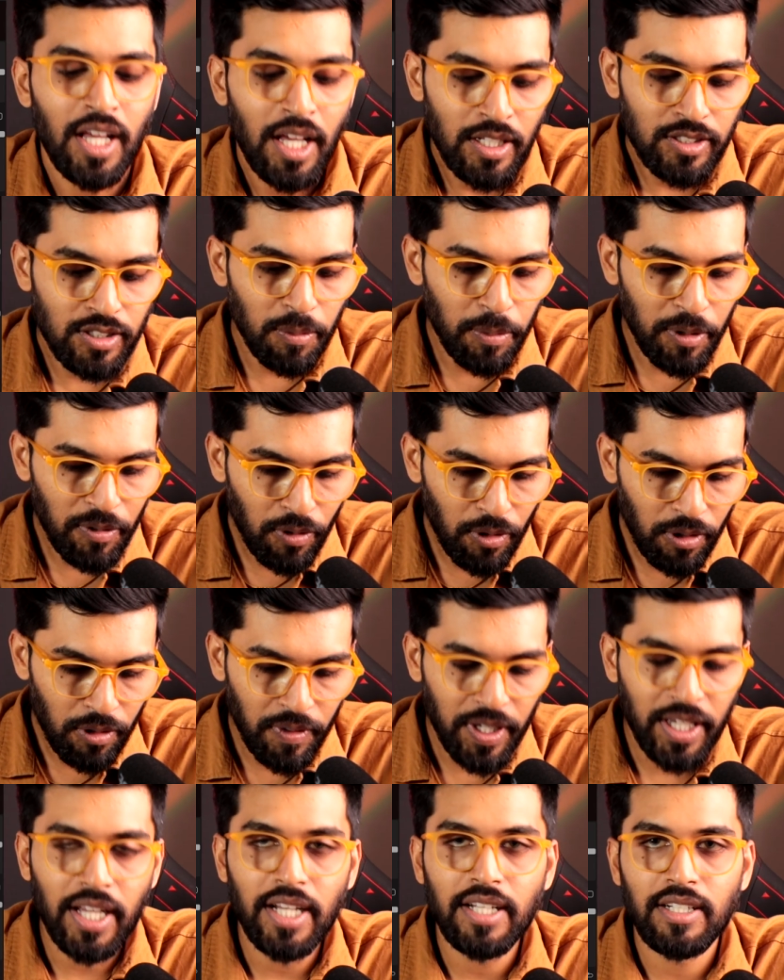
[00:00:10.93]
So before
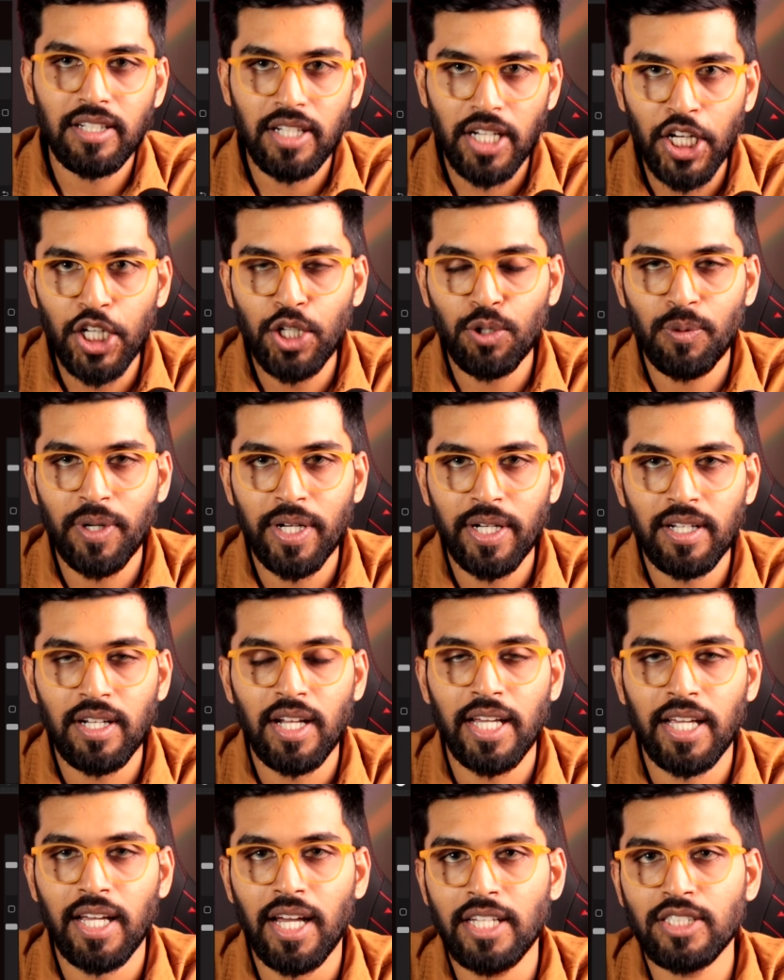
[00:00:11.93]
we get into it,
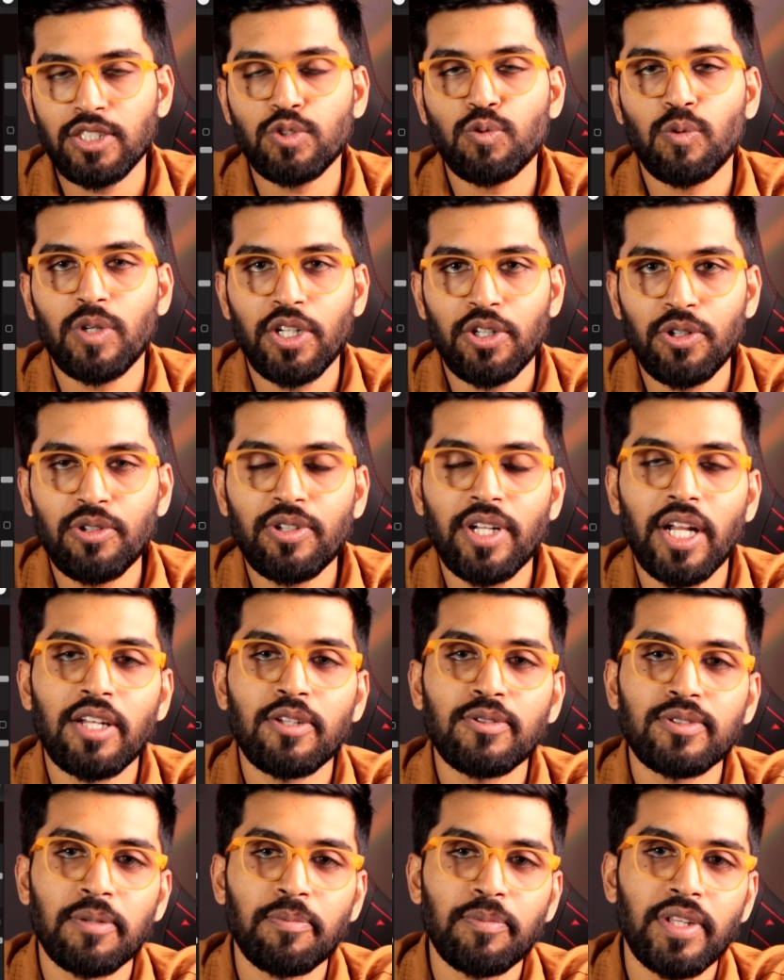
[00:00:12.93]
like I just wanted to tell you
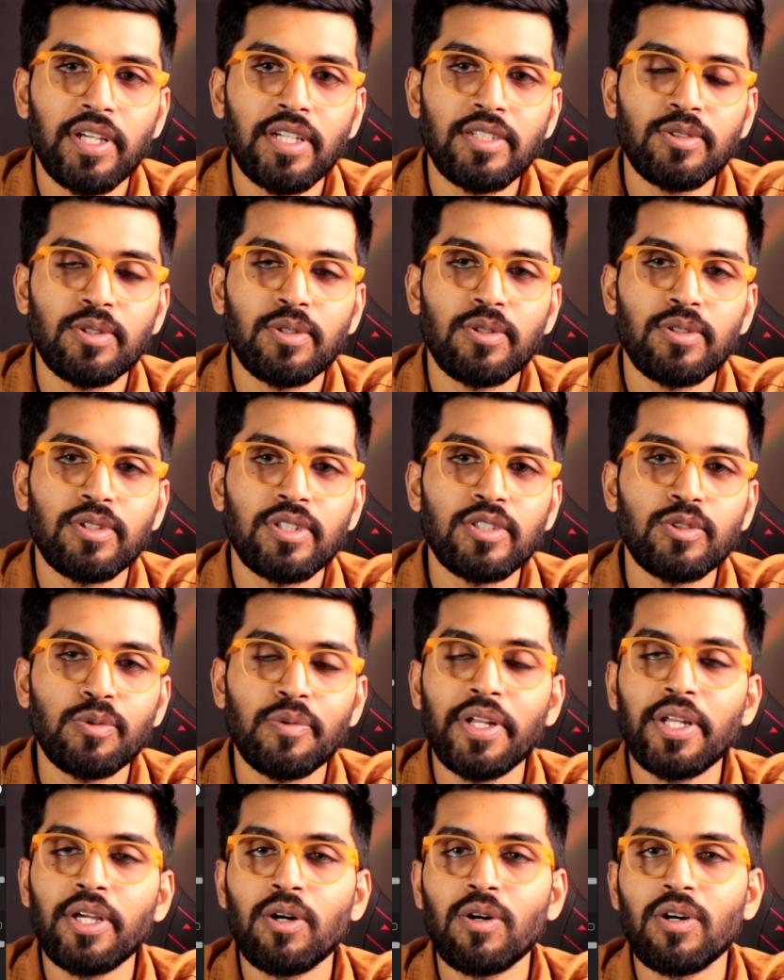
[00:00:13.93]
something. So this
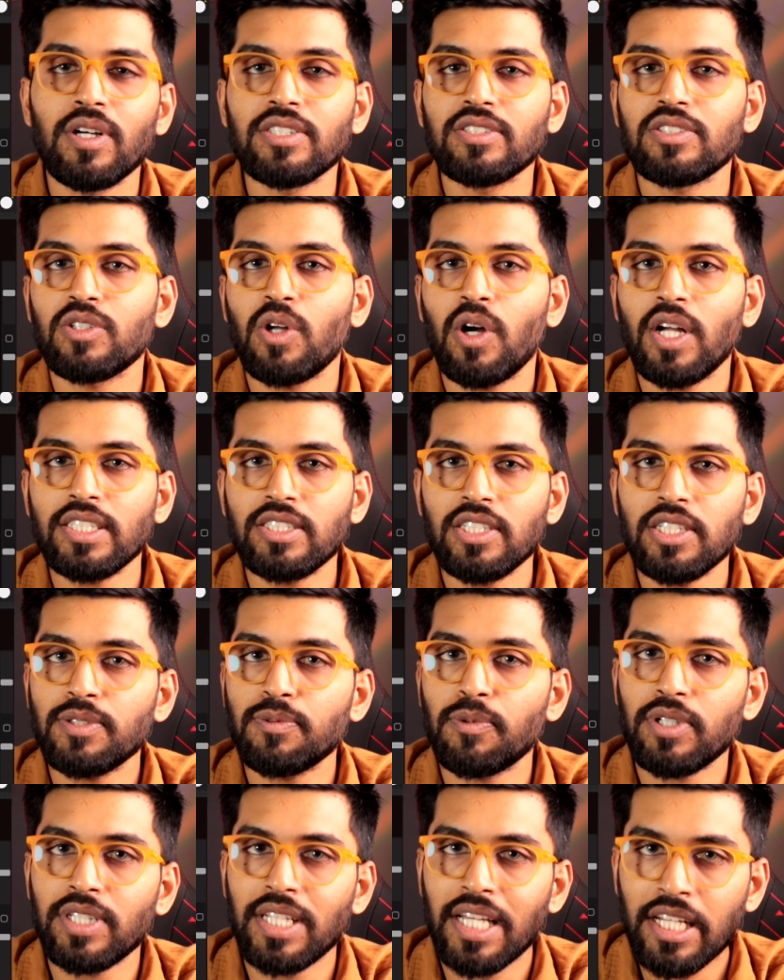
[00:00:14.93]
video is not just
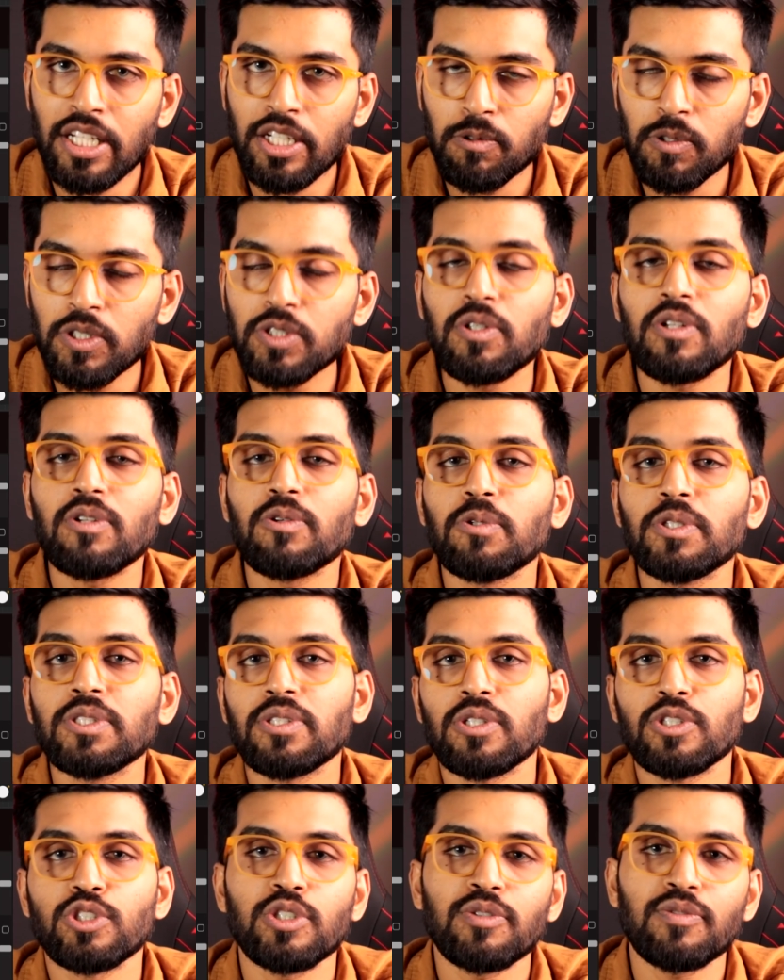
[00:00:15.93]
for the individual who is
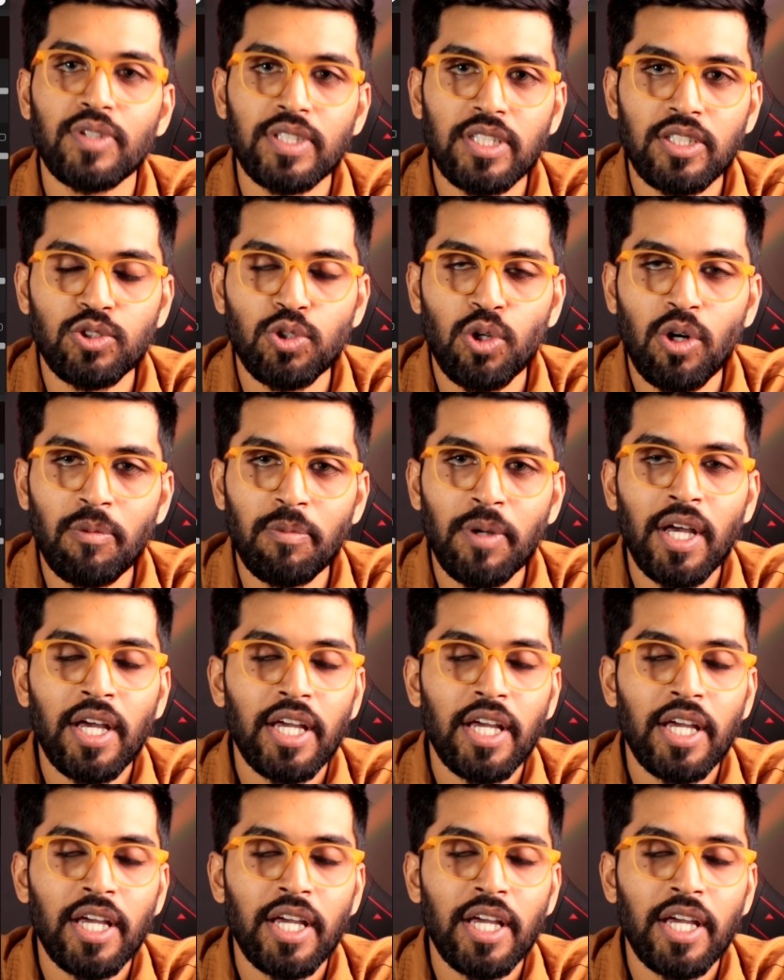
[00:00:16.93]
searching for the job.